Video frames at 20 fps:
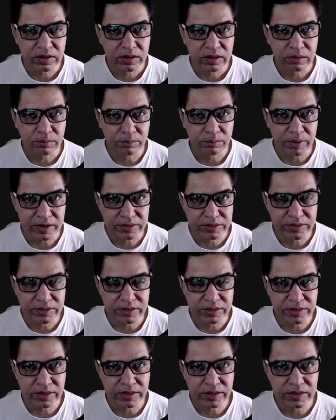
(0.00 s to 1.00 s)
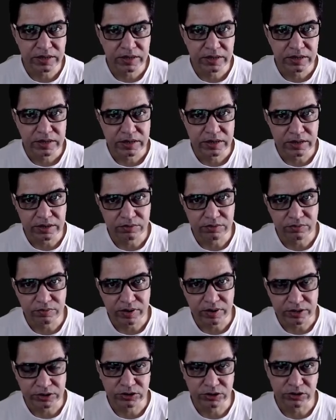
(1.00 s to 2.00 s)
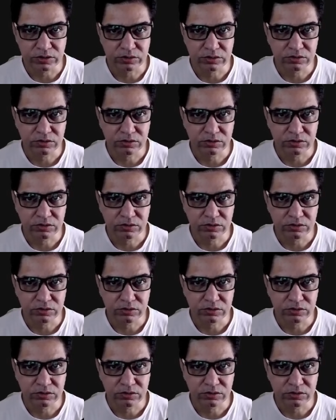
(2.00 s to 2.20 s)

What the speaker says: bacterial infection,